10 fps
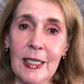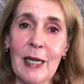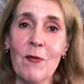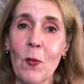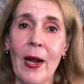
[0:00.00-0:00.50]
a
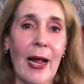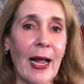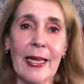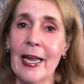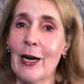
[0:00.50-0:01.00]
giveaway, I
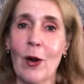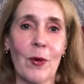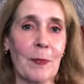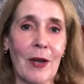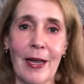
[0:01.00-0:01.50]
cannot
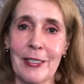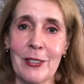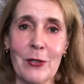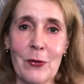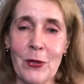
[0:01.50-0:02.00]
reply to
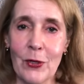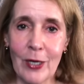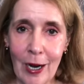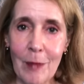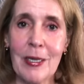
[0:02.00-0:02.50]
your
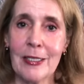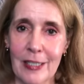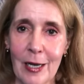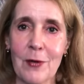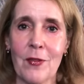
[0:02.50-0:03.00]
comments under